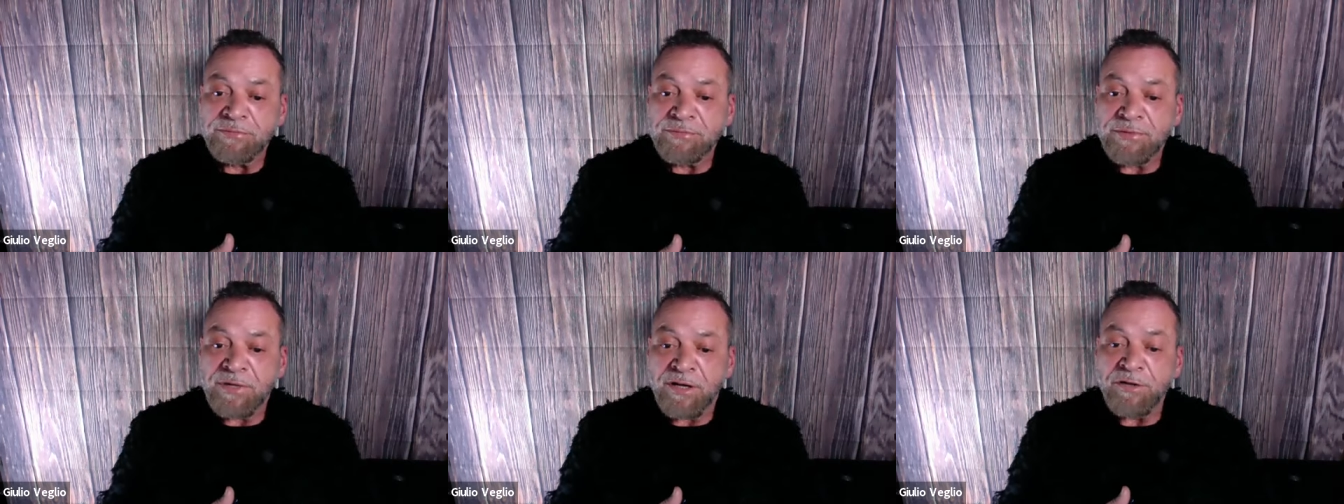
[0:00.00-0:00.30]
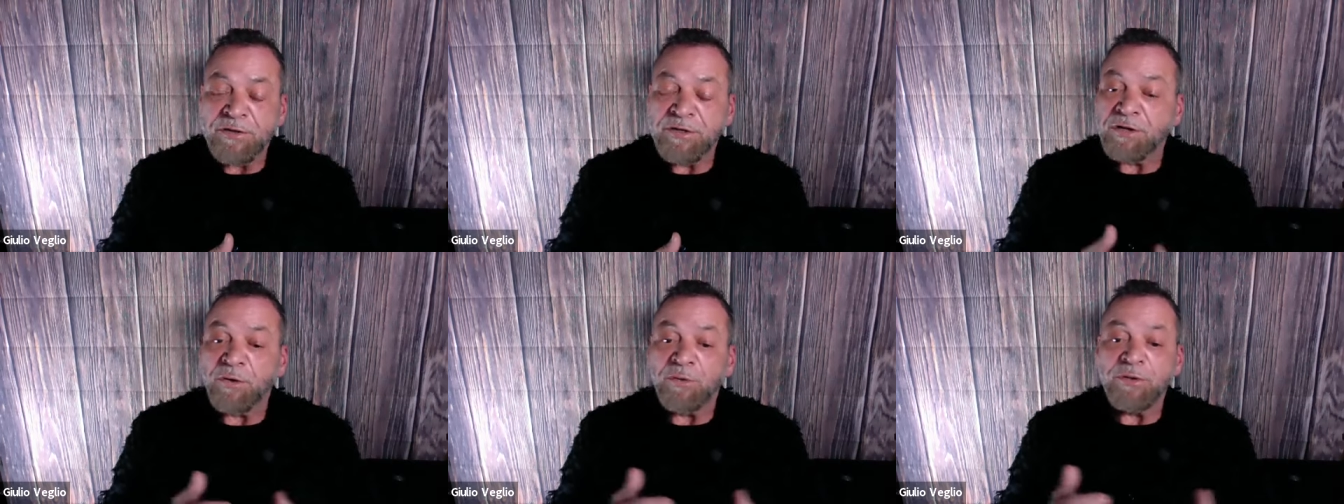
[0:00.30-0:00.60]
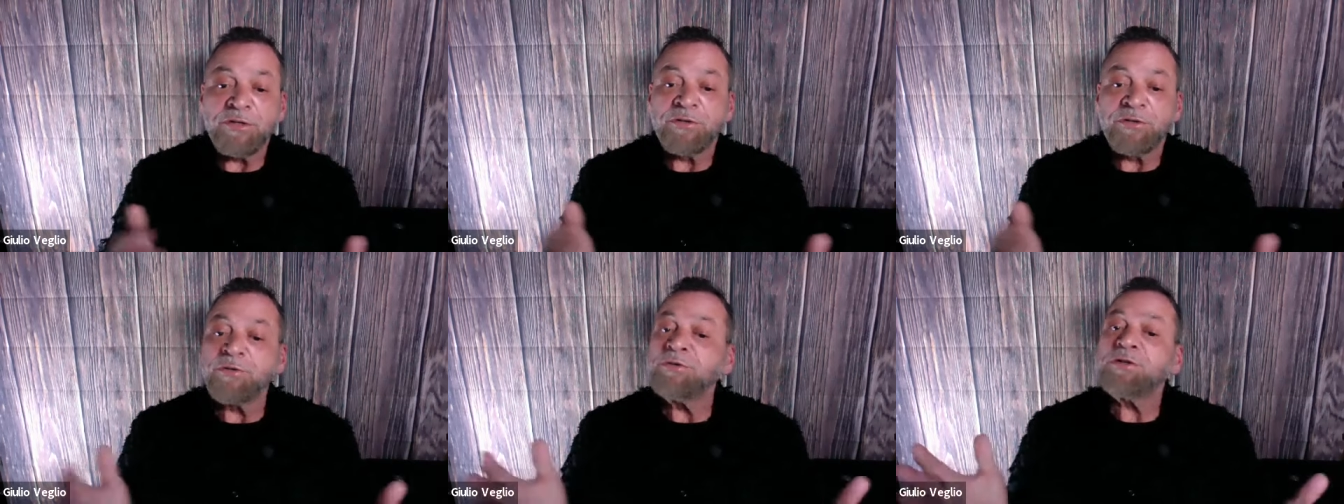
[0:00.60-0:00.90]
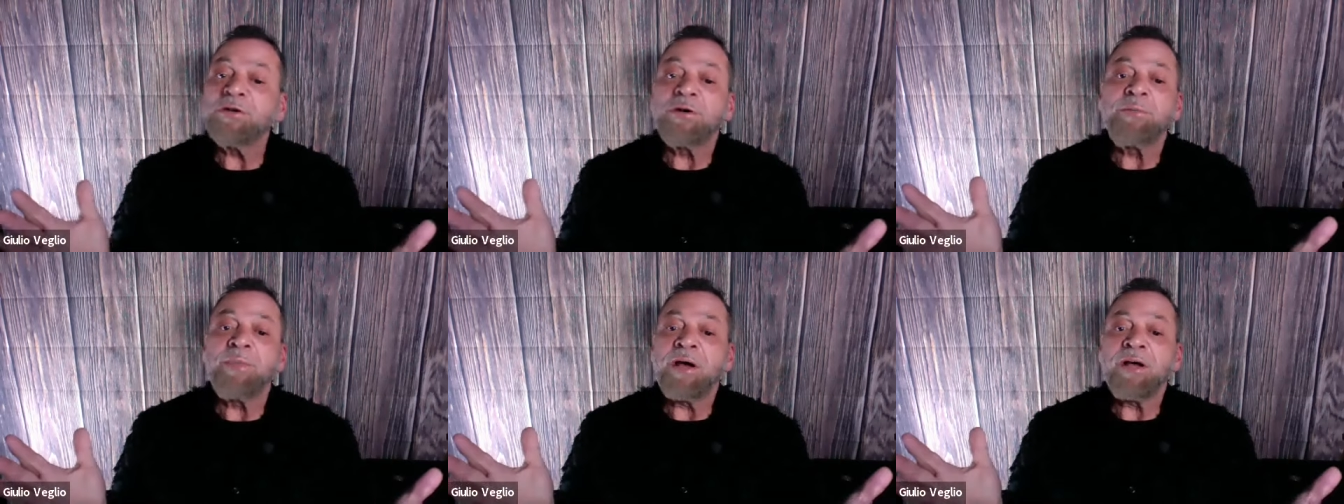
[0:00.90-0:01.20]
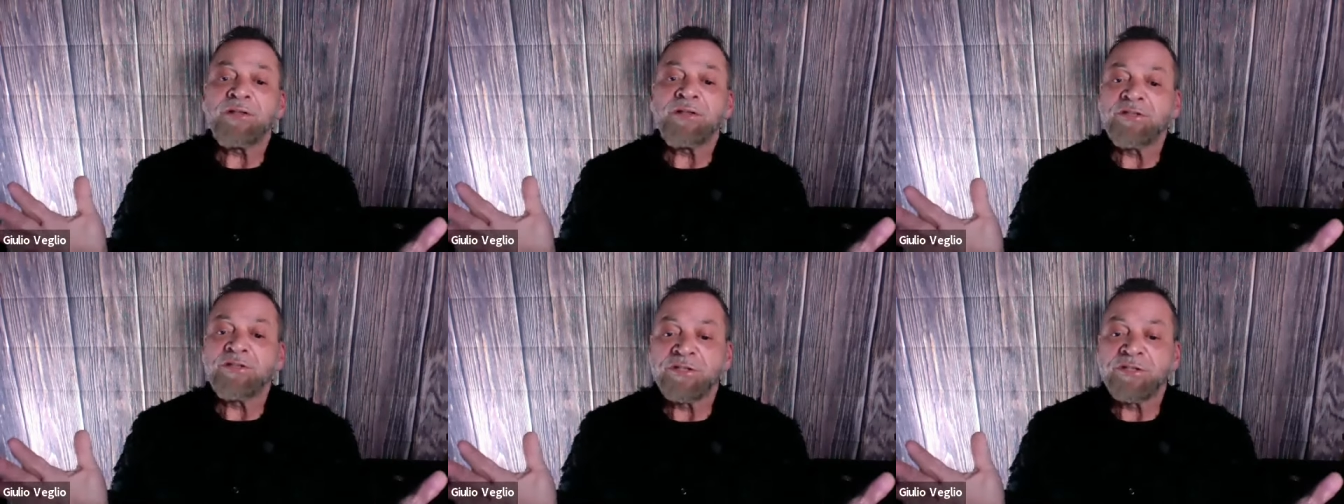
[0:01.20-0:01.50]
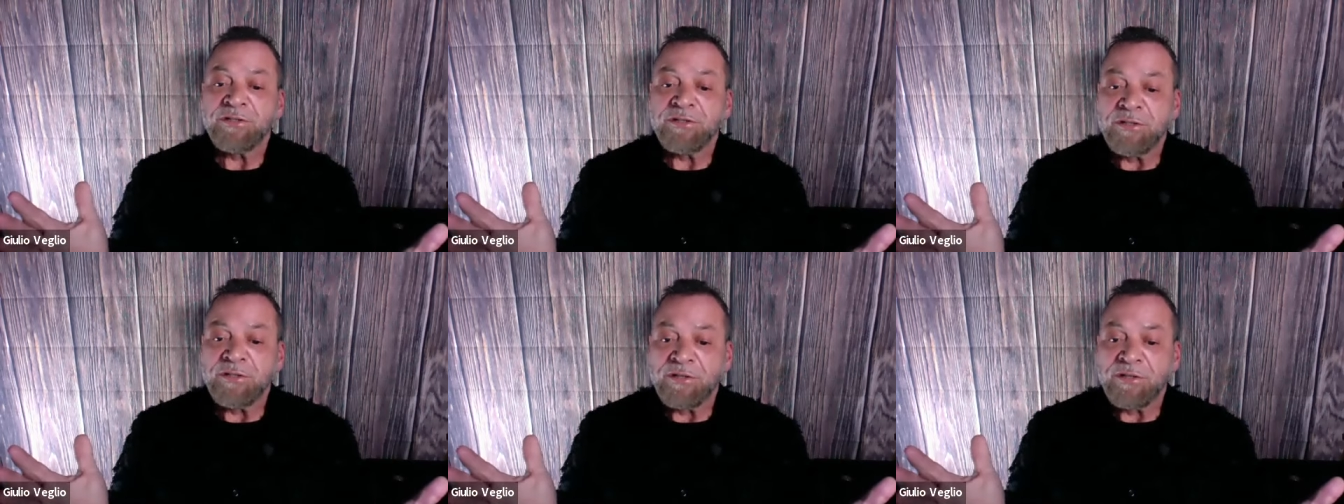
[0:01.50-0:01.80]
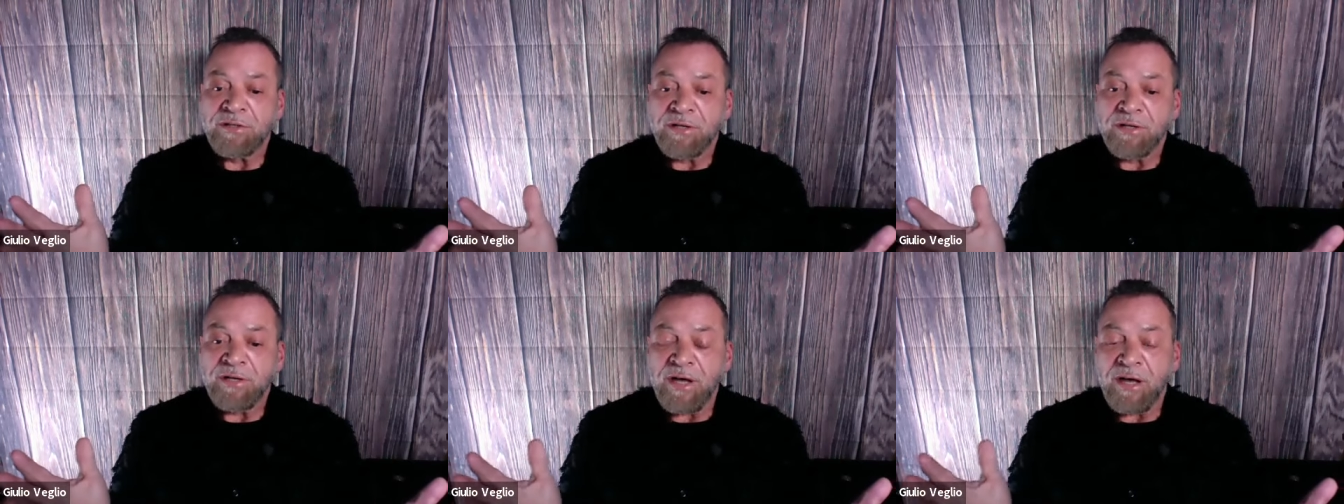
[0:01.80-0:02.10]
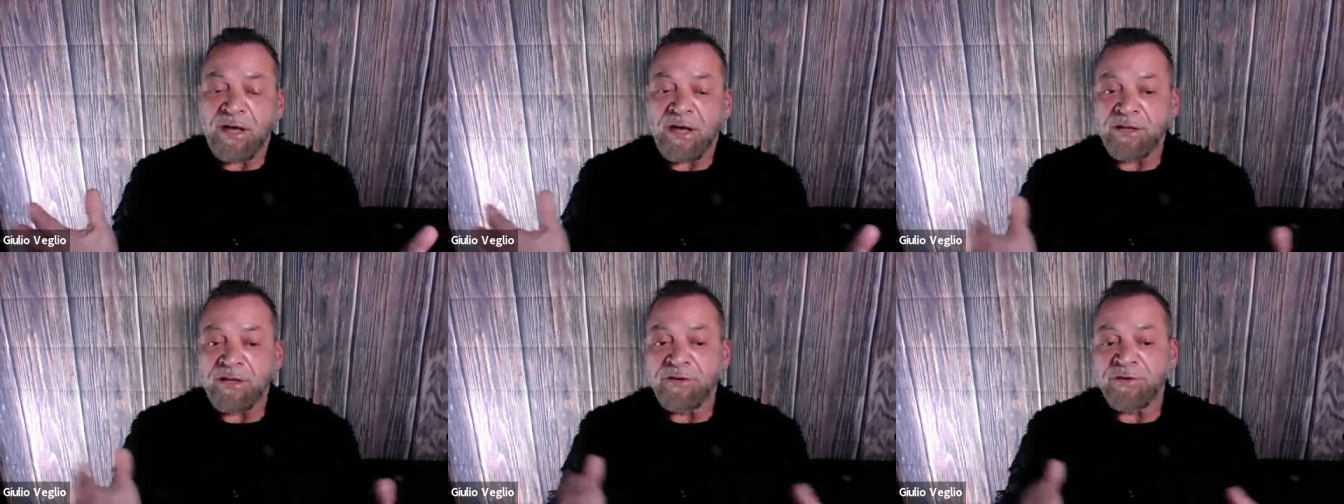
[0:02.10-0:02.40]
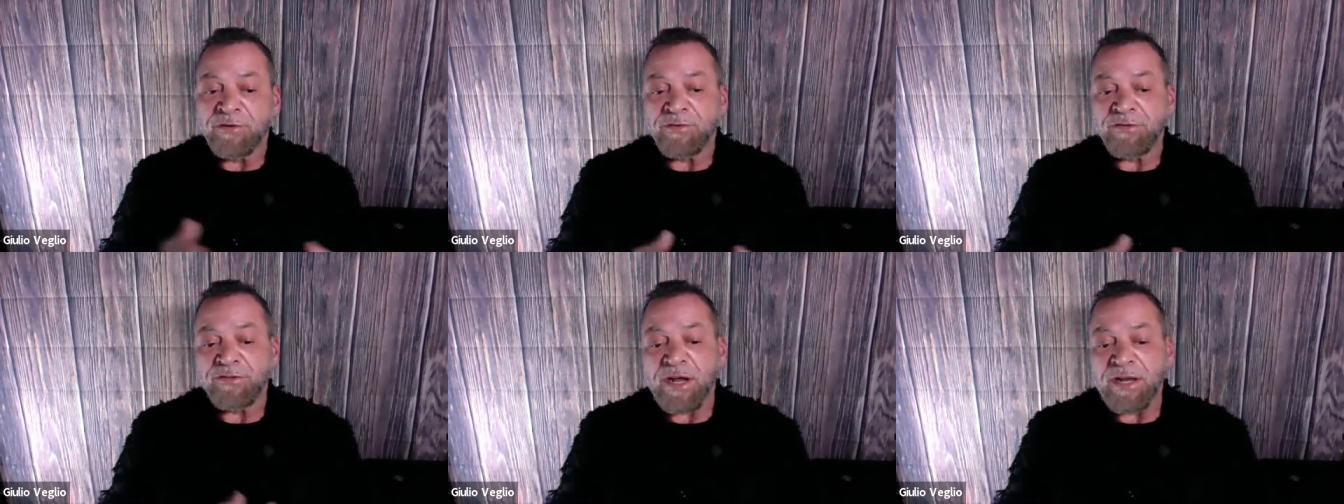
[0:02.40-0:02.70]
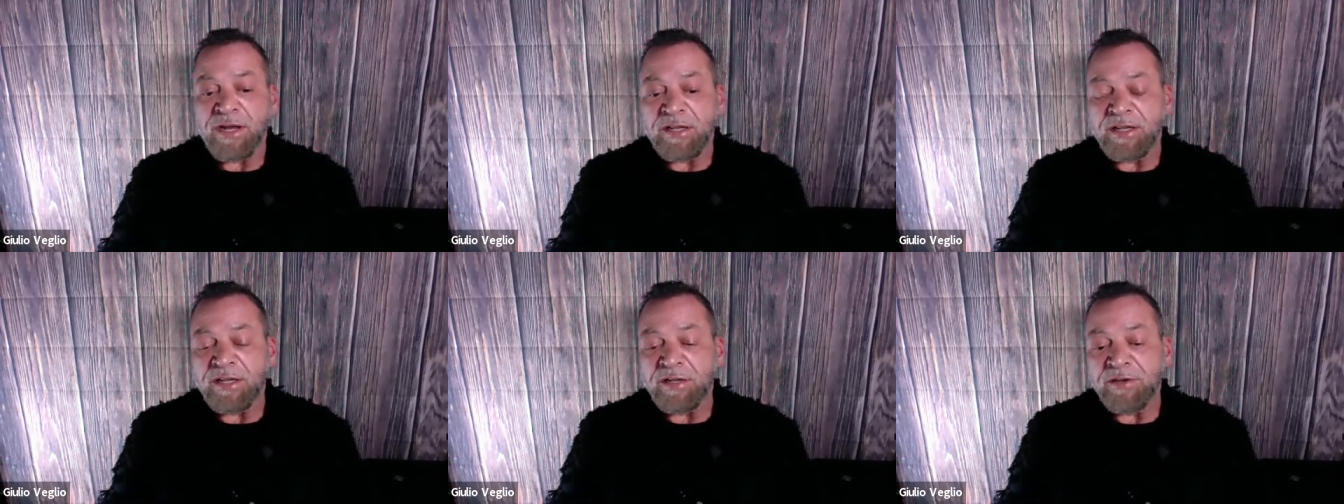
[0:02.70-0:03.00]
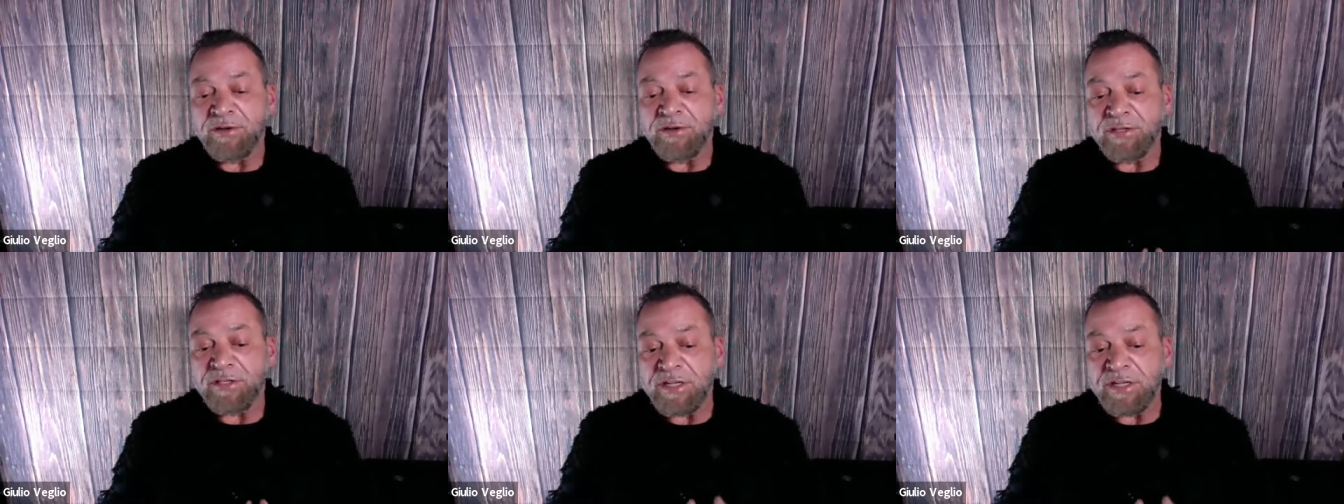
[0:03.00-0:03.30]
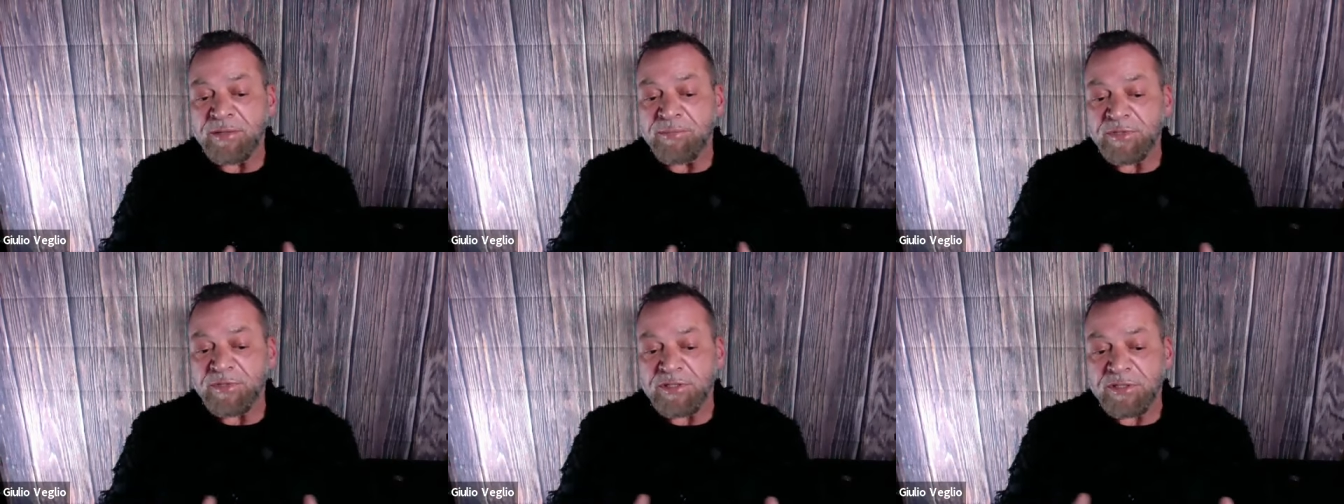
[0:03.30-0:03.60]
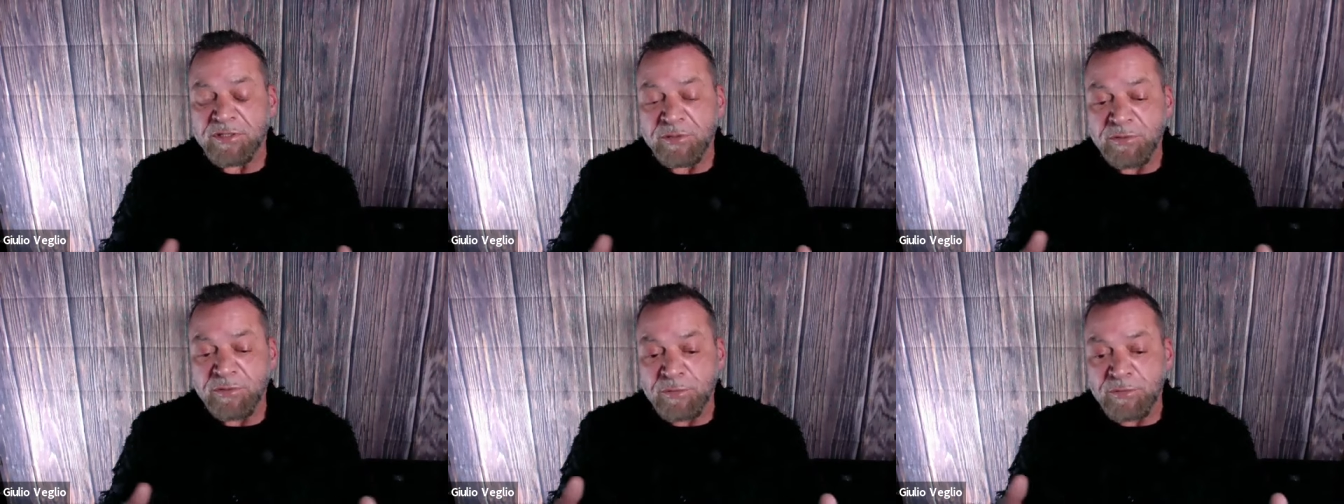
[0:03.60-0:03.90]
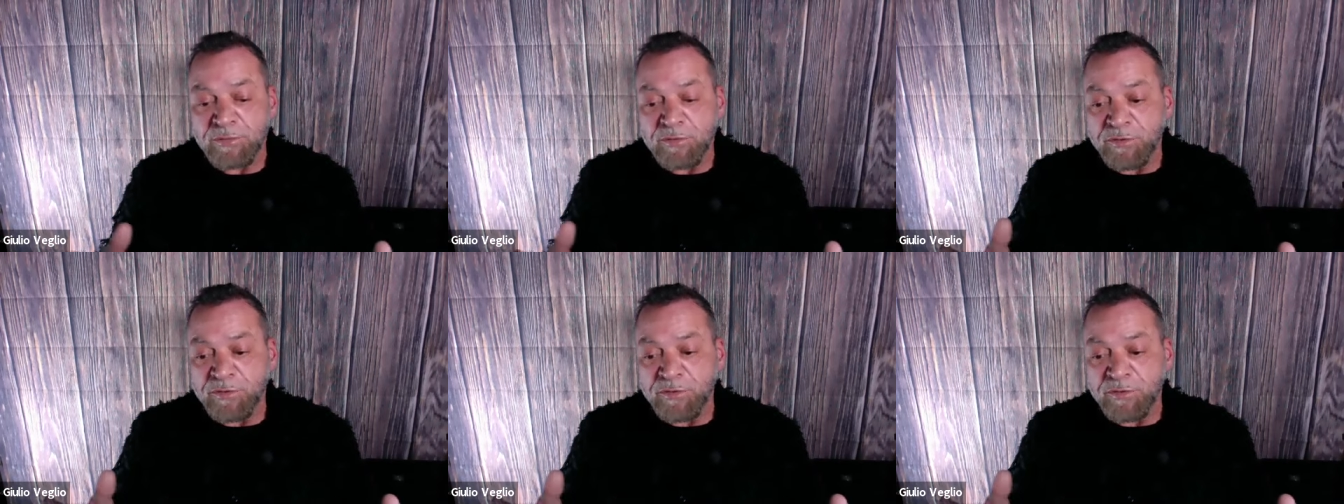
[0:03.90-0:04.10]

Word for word: Uh, you can only do so much. Uh, you're trying to get your teams to,